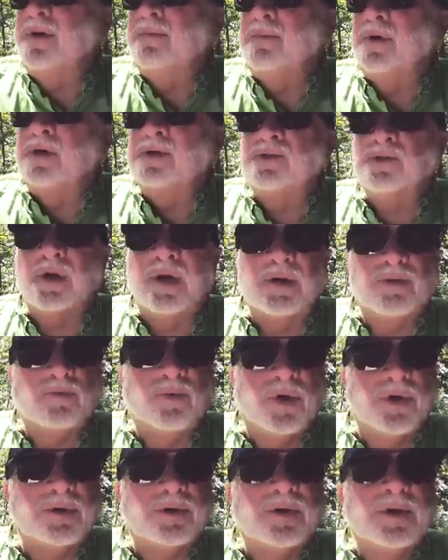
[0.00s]
I'm going to try to
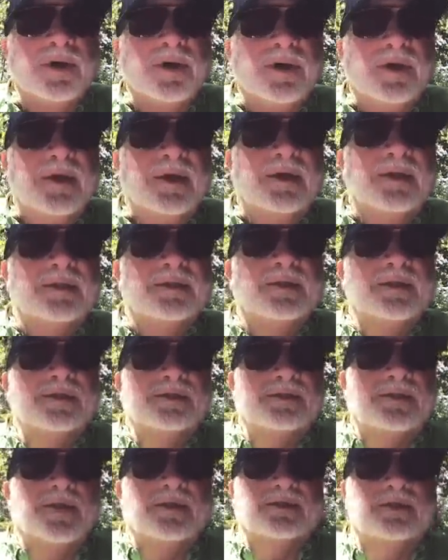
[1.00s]
work
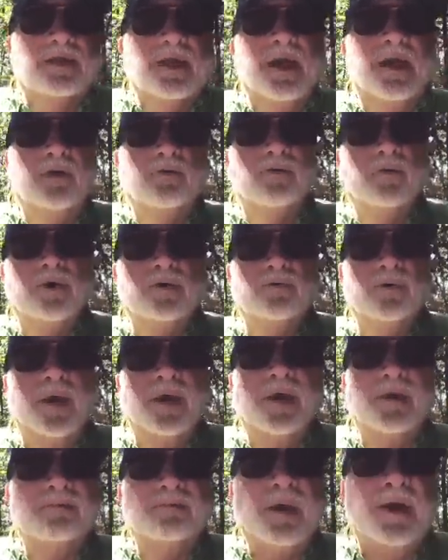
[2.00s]
these things out where
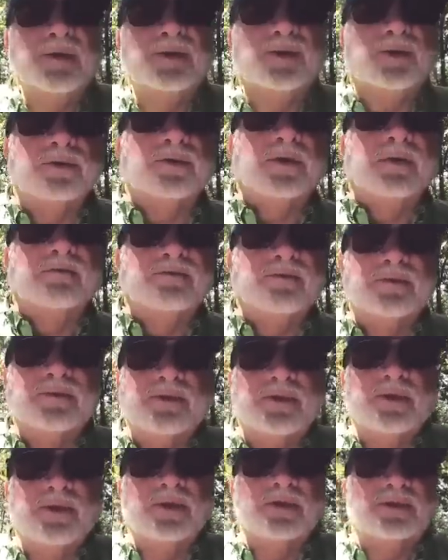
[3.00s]
we have major
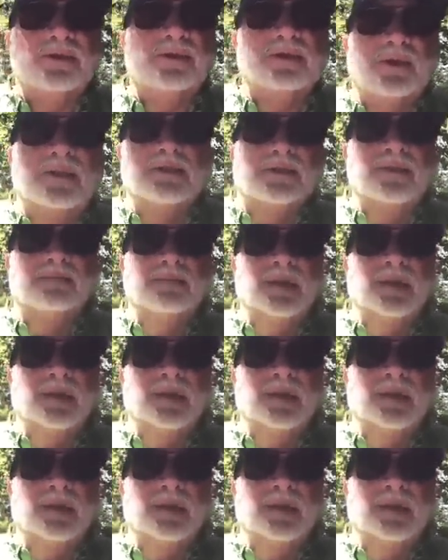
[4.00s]
differences, and the